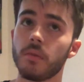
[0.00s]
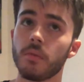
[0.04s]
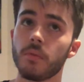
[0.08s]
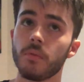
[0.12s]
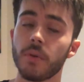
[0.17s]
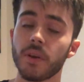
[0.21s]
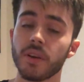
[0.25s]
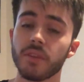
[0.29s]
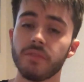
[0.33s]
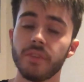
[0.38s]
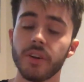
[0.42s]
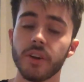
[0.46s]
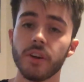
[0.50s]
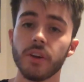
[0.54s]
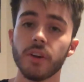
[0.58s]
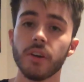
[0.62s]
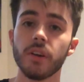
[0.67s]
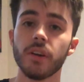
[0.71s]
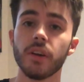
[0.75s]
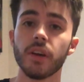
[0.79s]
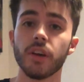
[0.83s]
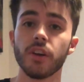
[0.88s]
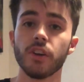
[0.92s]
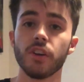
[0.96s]
ring
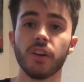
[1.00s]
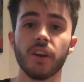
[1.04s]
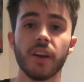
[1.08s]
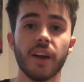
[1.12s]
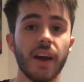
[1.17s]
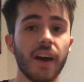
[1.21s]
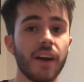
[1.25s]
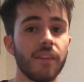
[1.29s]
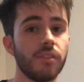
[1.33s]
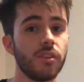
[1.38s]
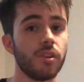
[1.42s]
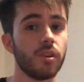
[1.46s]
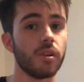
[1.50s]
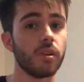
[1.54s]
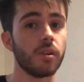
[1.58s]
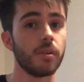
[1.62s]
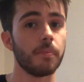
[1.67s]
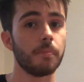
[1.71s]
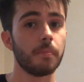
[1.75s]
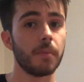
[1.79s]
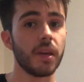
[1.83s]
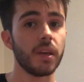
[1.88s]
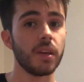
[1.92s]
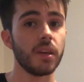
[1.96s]
finger, and you're going to have your
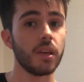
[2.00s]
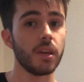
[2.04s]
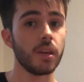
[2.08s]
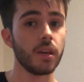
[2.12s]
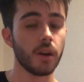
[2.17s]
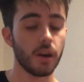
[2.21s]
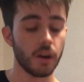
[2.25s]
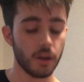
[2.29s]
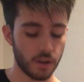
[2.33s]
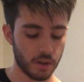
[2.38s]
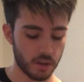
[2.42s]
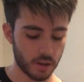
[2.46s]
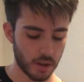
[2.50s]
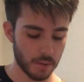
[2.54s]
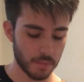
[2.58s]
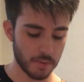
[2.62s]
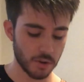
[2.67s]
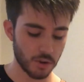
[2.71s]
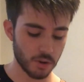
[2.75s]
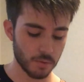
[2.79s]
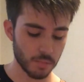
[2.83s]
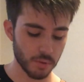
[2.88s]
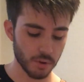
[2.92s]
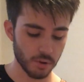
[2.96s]
pinky,
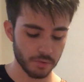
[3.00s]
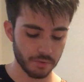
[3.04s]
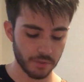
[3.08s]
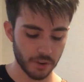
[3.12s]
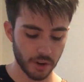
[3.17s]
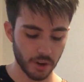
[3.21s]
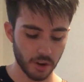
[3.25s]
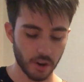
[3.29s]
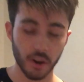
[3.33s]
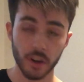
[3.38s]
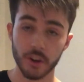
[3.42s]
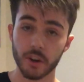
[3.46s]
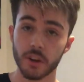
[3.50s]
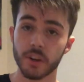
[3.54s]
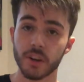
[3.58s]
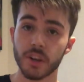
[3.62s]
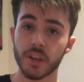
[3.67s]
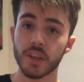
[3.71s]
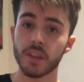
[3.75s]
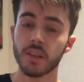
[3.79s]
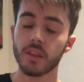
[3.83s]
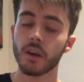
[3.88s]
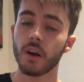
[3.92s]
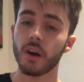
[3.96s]
your middle finger
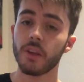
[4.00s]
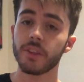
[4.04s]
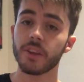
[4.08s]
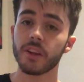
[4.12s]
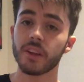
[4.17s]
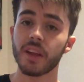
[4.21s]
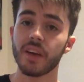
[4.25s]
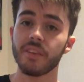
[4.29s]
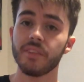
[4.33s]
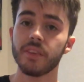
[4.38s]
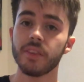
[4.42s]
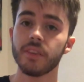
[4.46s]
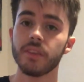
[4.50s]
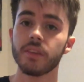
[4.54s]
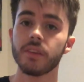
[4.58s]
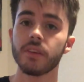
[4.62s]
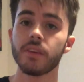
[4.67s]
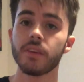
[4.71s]
underneath on the 11th.